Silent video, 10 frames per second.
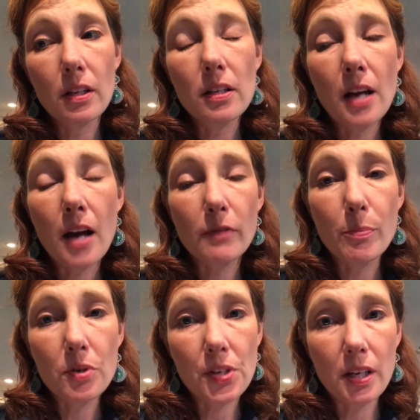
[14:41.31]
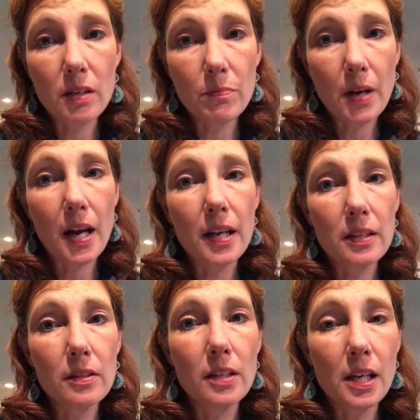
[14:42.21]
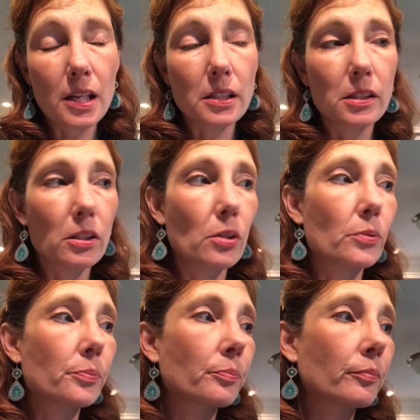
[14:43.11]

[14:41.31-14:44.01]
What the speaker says: not represented by the NNU.